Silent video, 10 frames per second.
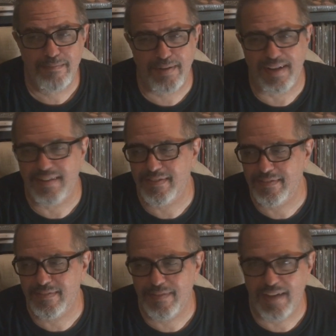But
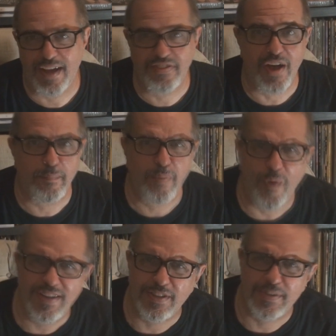I thought
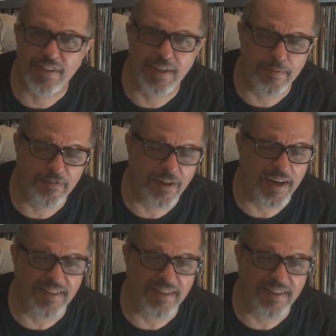Poison was going to be fun.